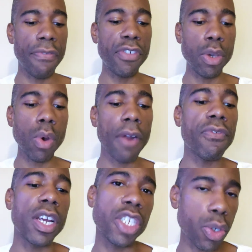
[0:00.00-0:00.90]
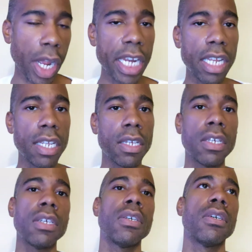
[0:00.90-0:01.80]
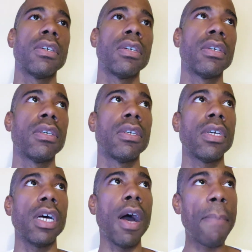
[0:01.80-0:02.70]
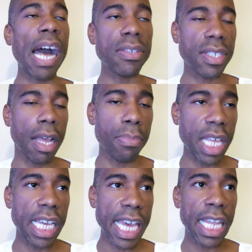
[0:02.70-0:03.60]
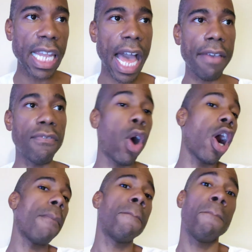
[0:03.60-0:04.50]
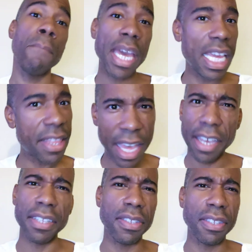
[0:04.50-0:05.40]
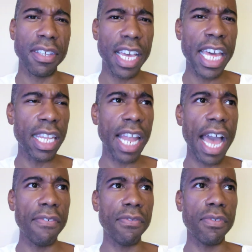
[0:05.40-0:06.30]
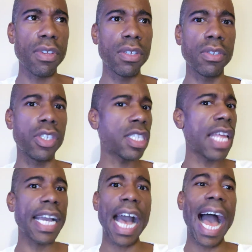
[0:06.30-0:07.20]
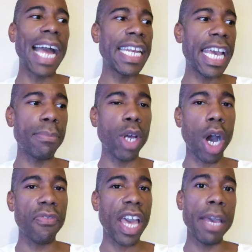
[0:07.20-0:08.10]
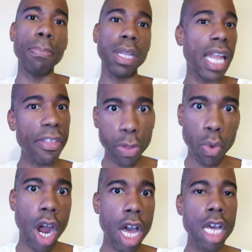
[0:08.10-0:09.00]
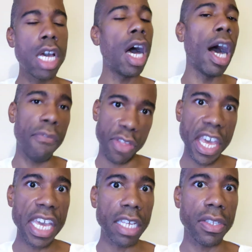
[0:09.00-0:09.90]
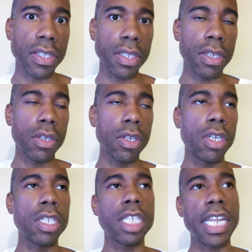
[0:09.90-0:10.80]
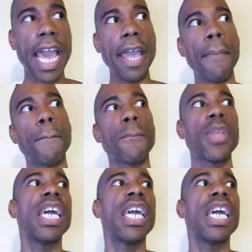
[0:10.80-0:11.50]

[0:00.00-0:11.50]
If you are frustrated about something in life or many things in life, just like I named off a plethora of things today,